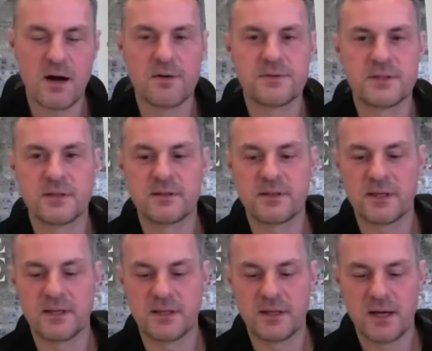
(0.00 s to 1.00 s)
after
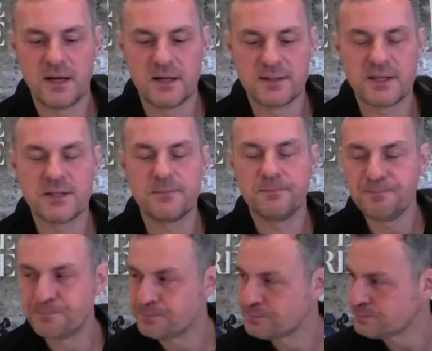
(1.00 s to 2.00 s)
the session.
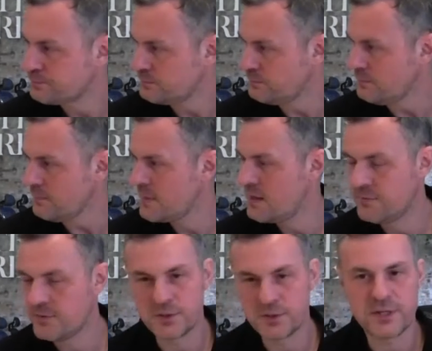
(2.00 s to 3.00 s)

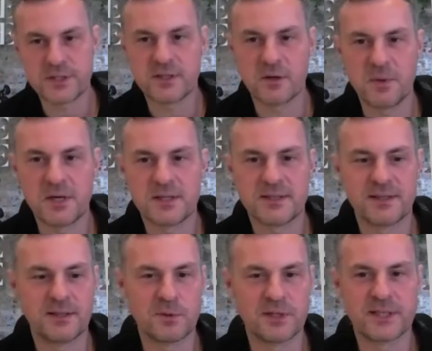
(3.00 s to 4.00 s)
If you enjoy it so much that
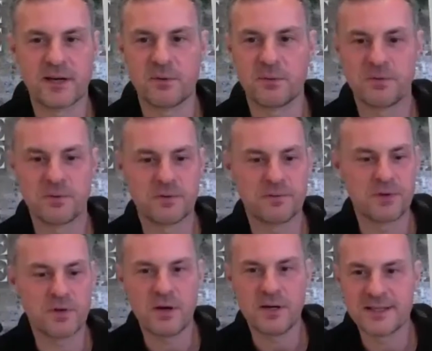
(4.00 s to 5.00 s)
you want to share it with all of
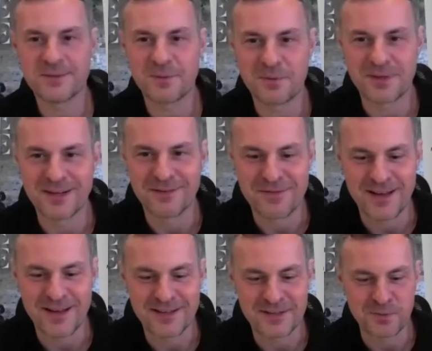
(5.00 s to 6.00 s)
your colleagues, we would love
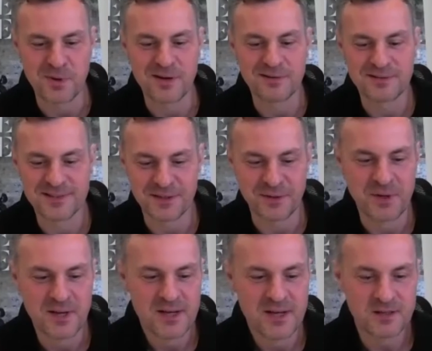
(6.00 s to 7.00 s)
that as well. So
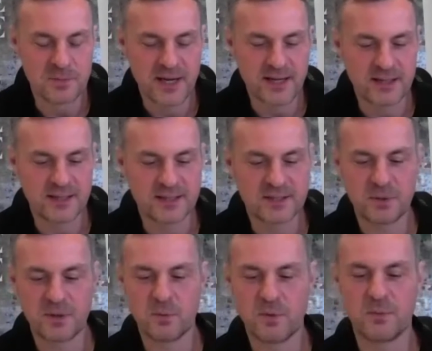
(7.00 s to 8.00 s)
you'll be getting a link
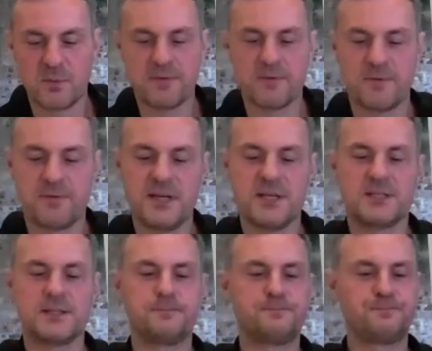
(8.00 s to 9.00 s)
to it when we've
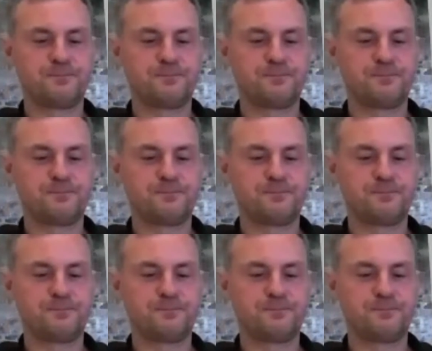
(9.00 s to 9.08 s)
finished.